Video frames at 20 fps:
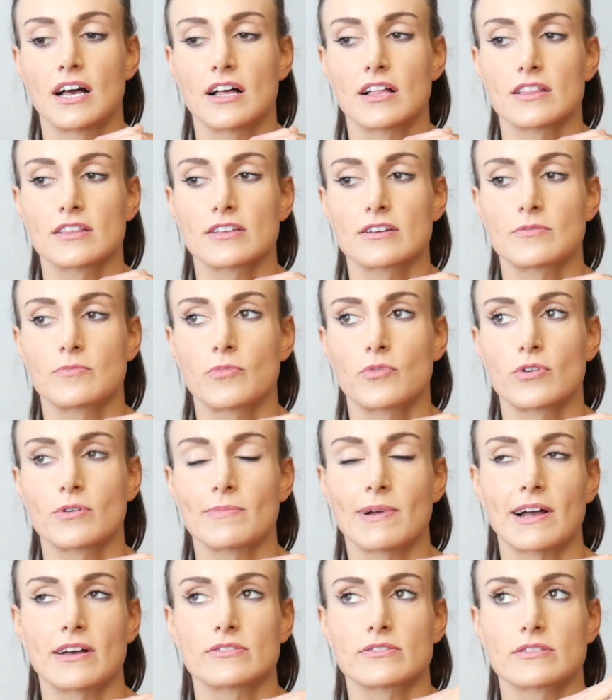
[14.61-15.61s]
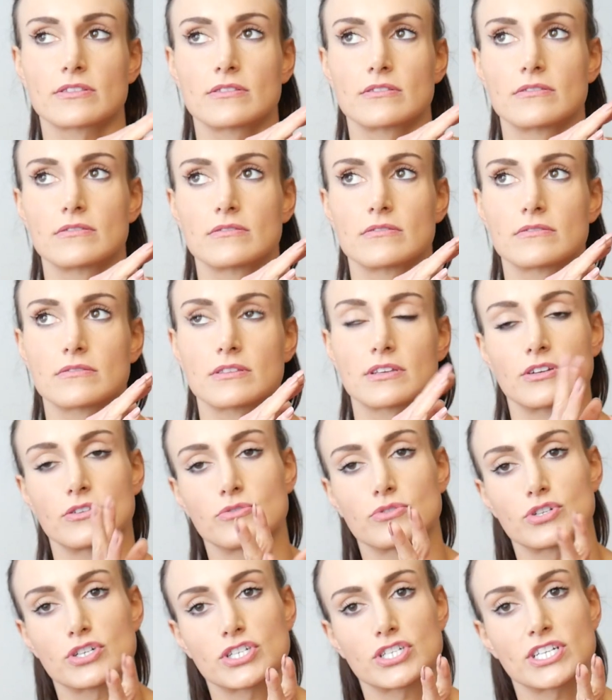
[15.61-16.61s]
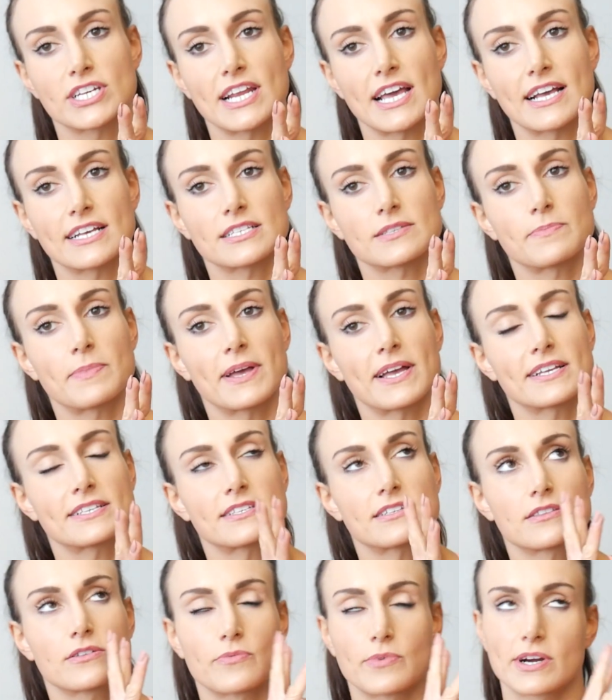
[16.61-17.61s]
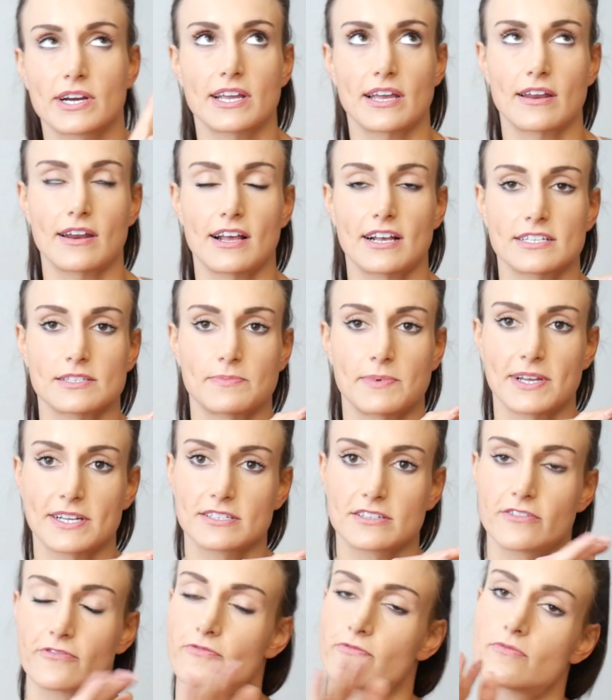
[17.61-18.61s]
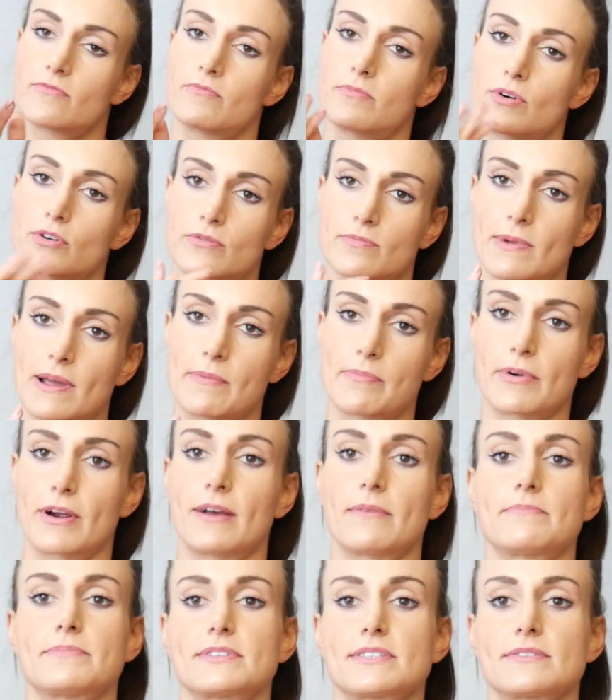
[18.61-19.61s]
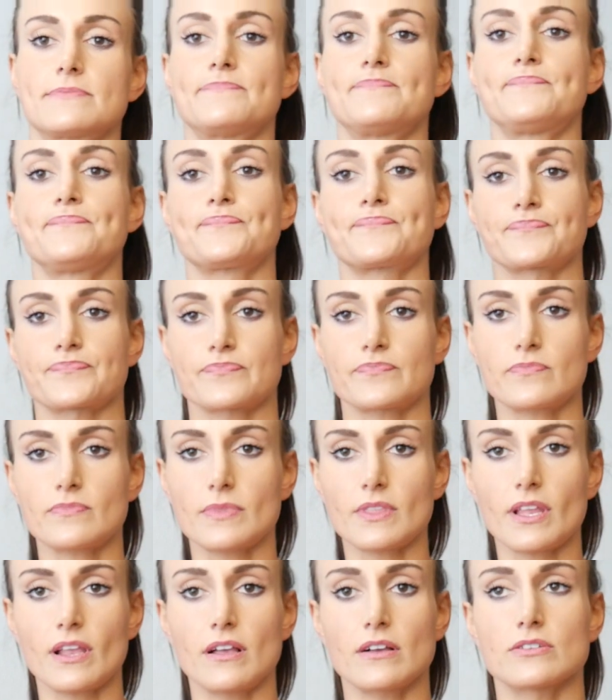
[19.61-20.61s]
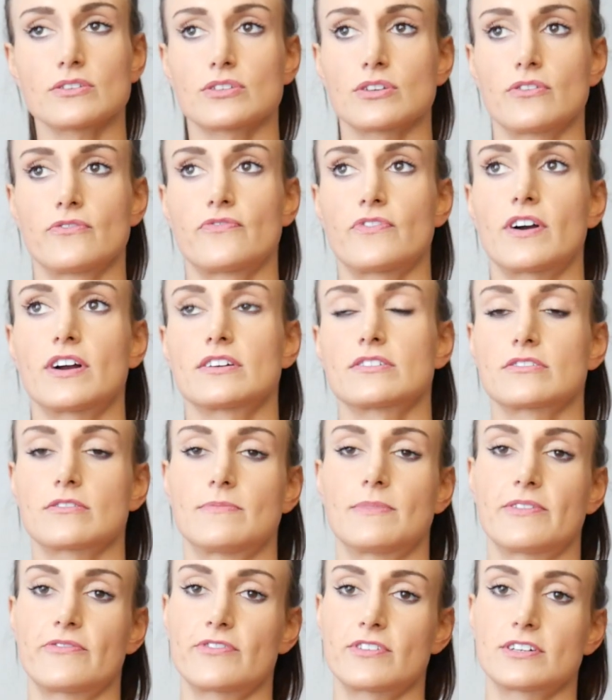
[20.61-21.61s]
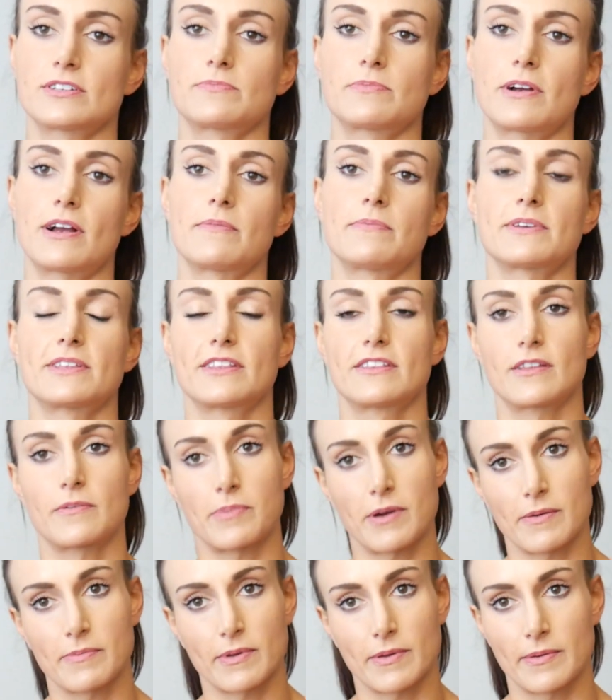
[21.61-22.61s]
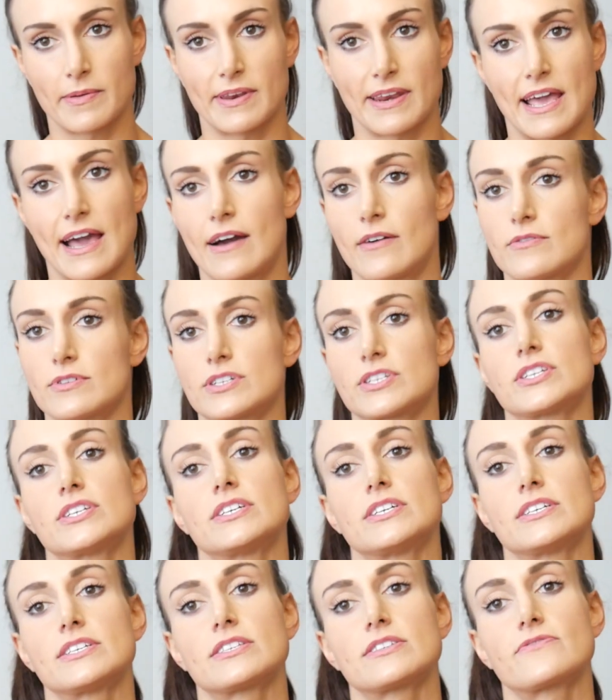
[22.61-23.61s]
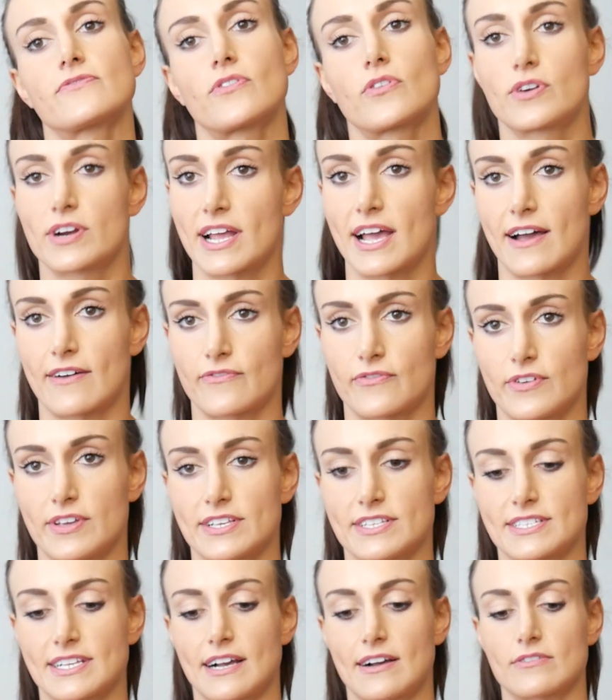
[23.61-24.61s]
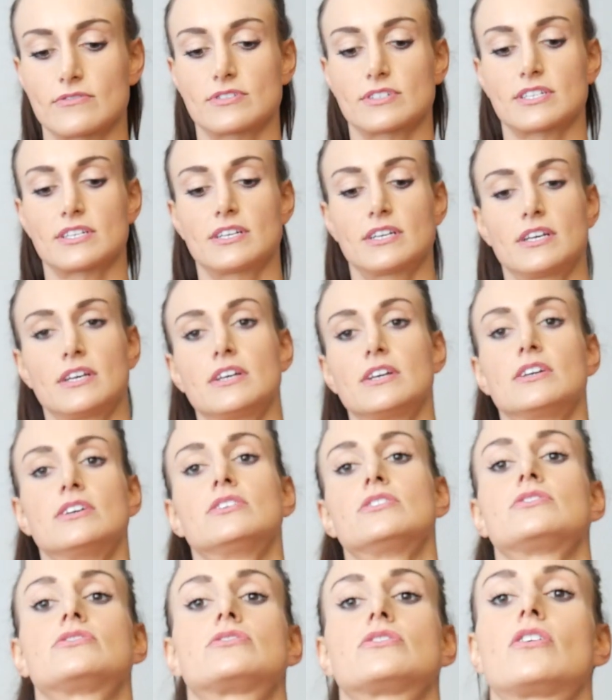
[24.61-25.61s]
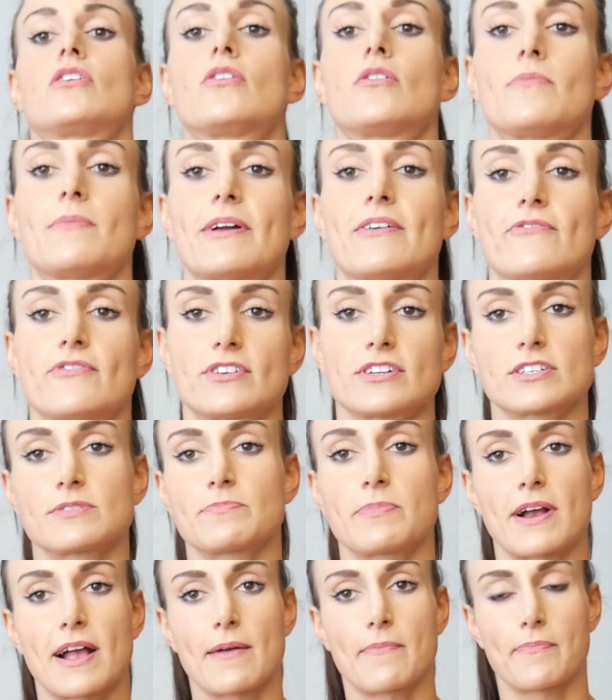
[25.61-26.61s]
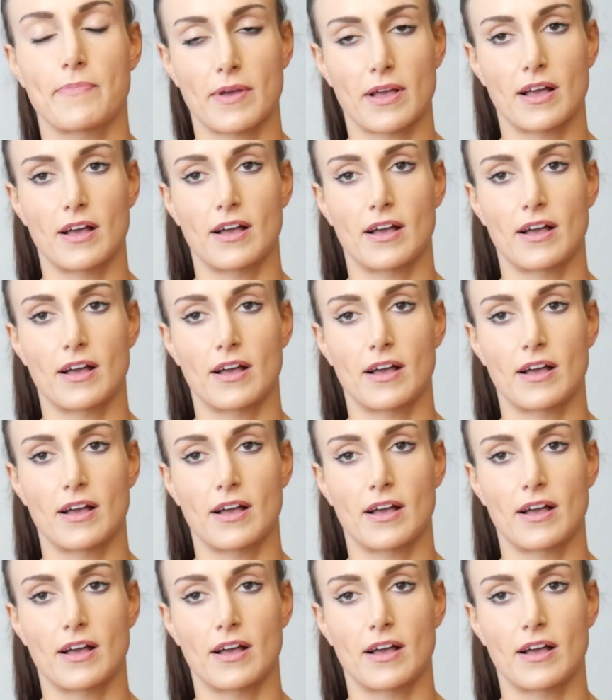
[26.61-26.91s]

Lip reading: a little more about the nutrition aspect and the workout aspect of both my preps so far. So my first prep and then the prep I'm in now, which is 4.5 weeks out. So my first prep,